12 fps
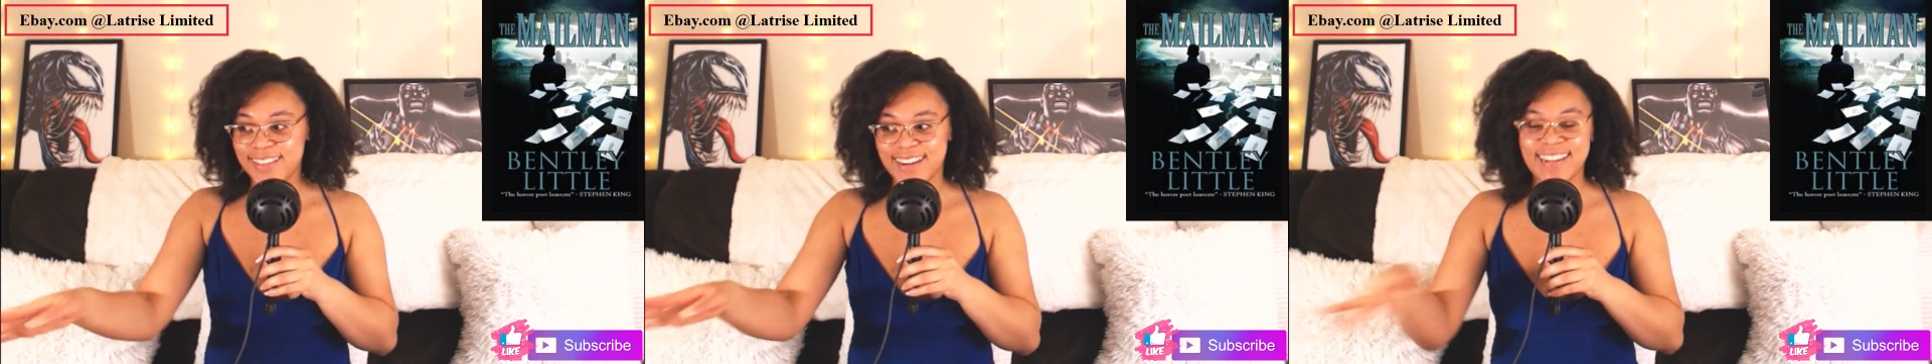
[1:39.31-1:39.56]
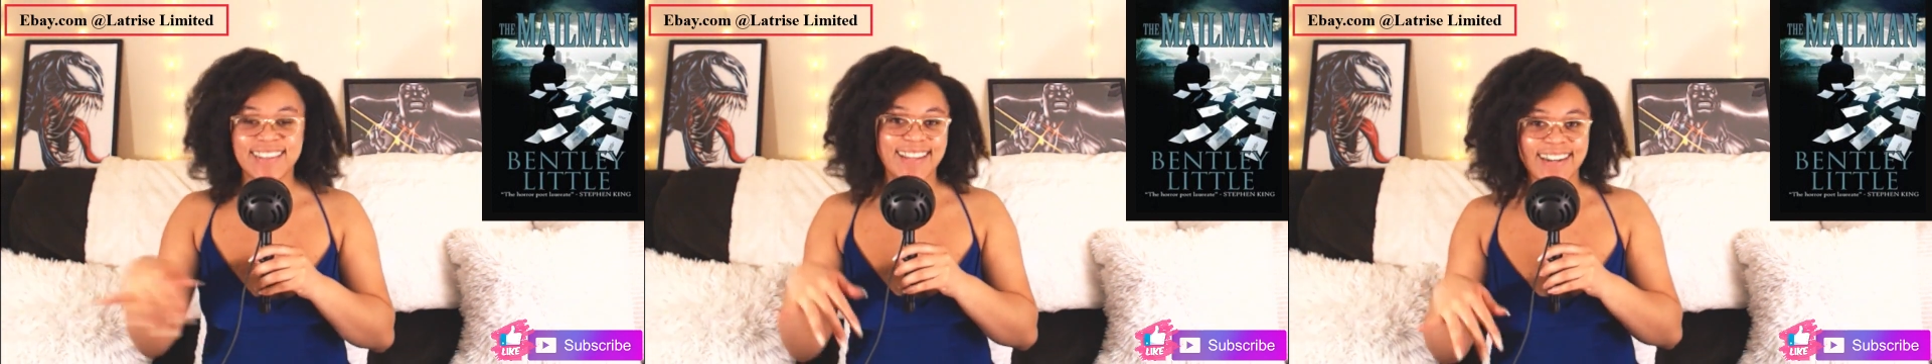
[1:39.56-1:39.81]

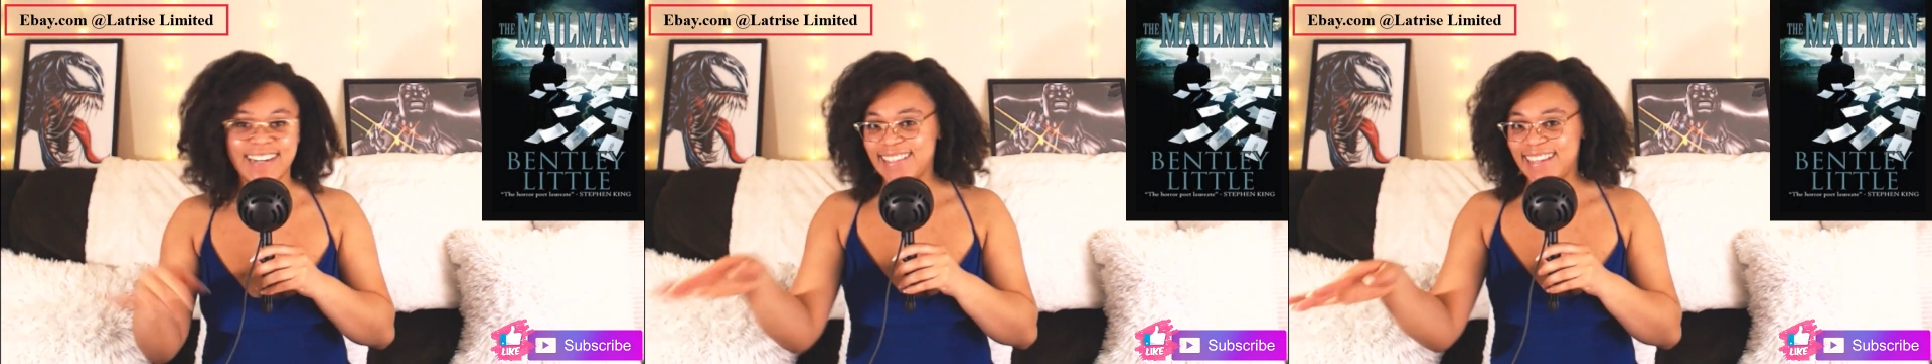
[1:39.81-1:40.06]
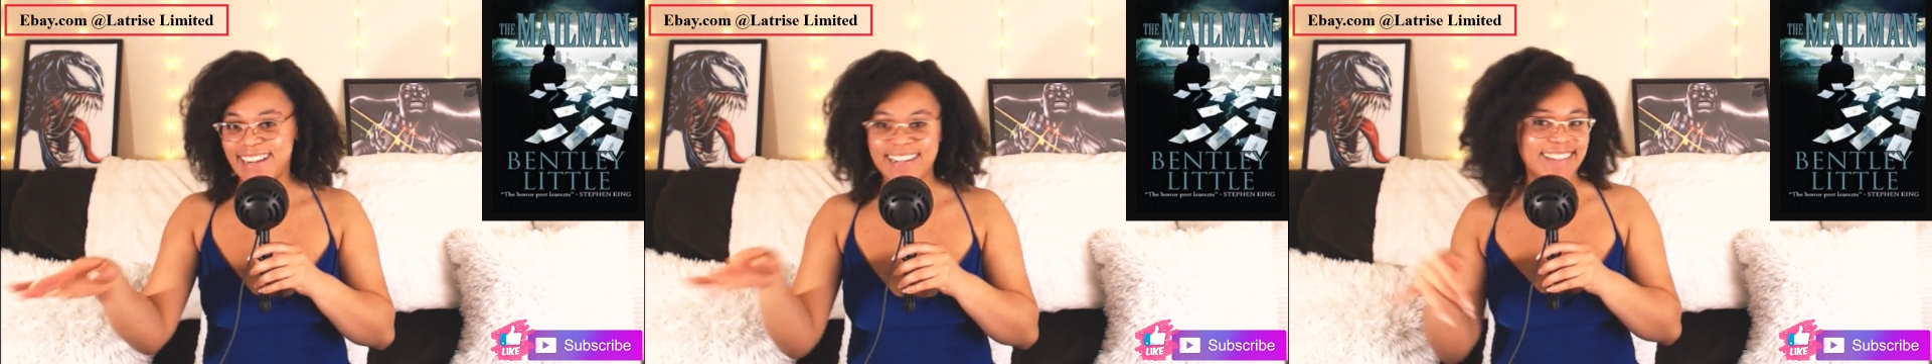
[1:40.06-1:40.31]
da, da,
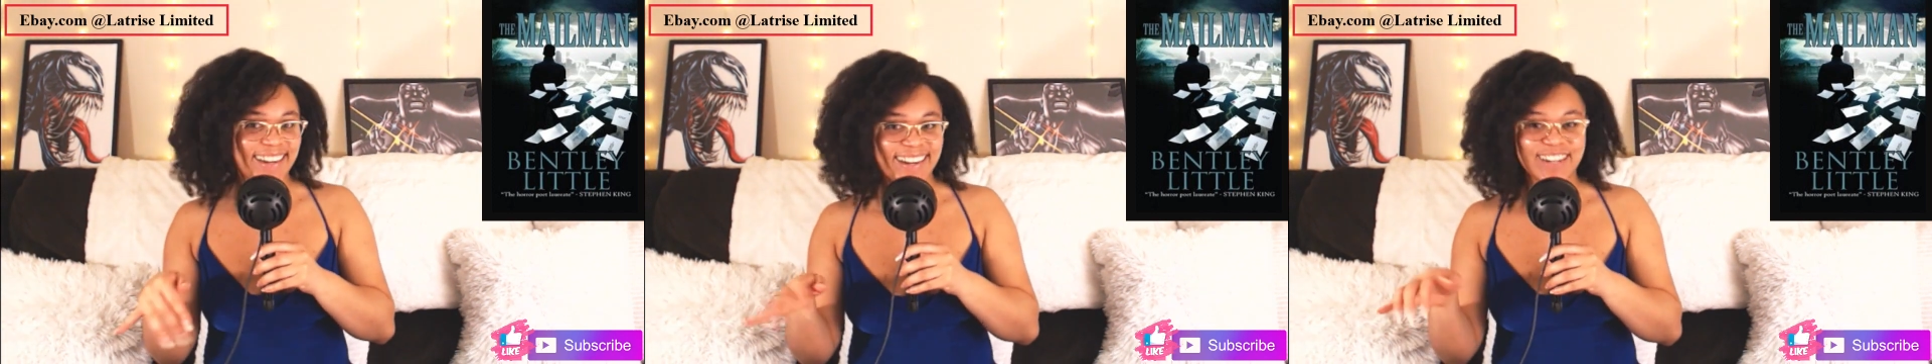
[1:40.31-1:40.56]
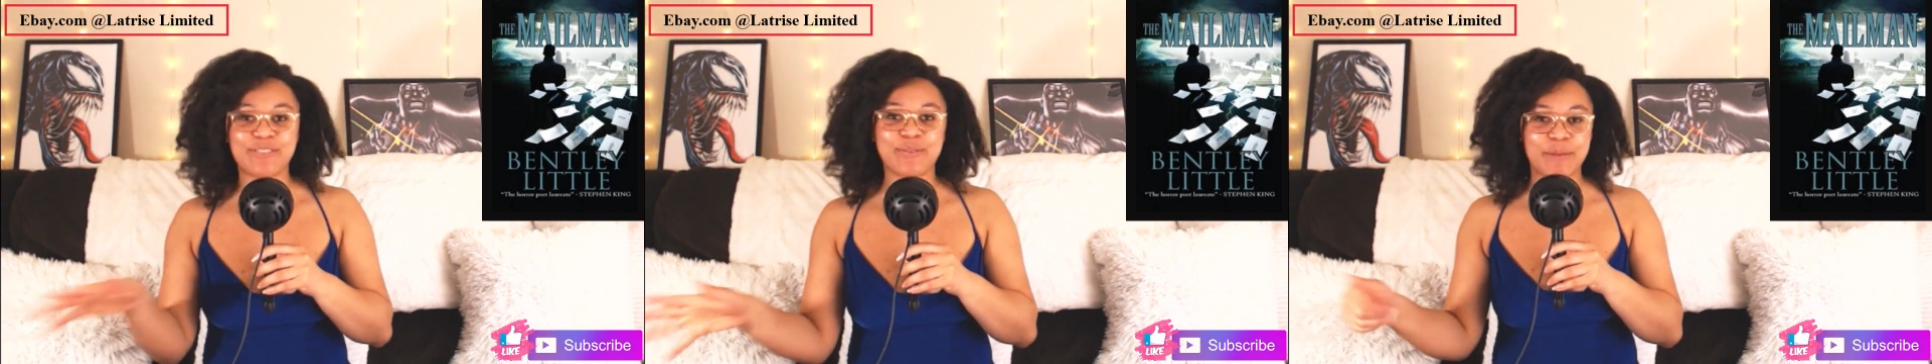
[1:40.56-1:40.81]
da, da,
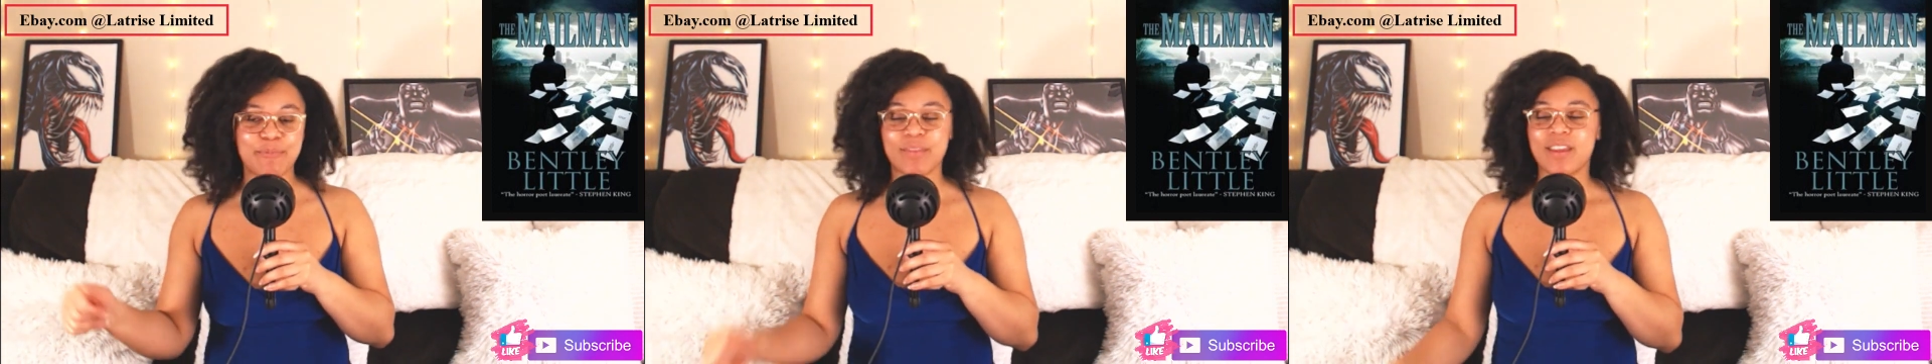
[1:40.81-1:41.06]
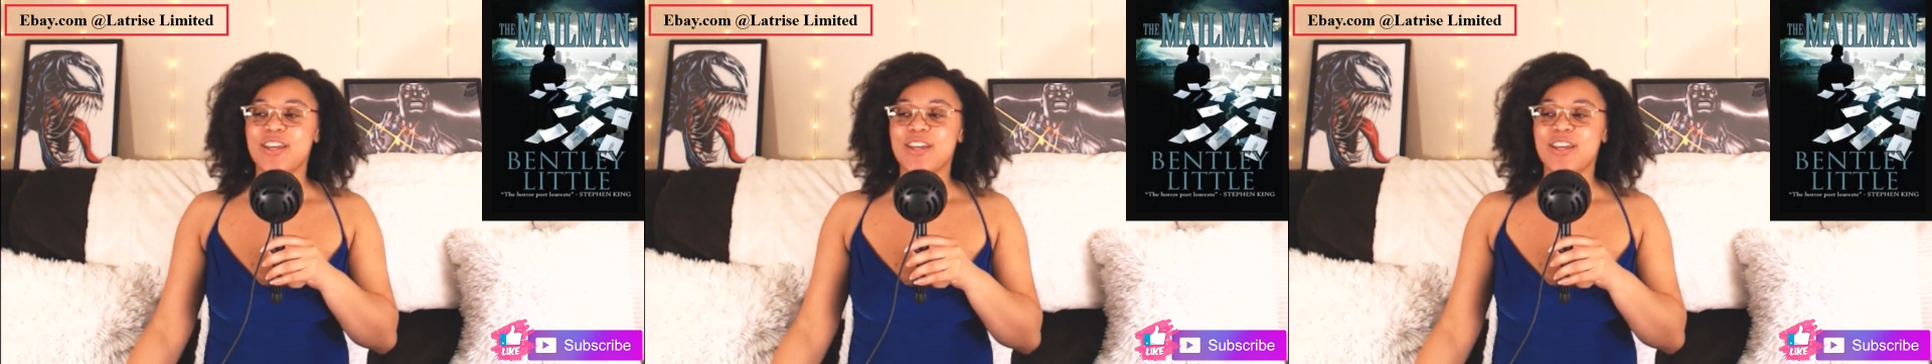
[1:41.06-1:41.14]
da, right?